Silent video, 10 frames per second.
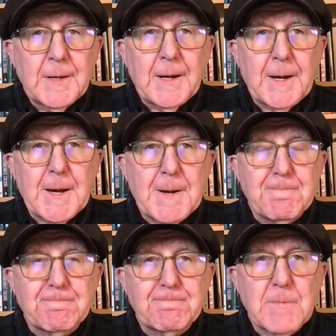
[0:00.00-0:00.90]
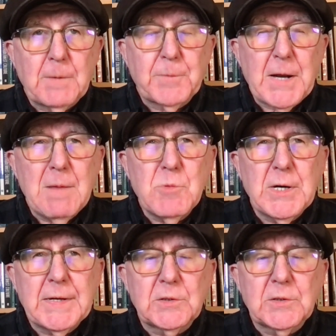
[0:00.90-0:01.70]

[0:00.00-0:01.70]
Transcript: But I'm really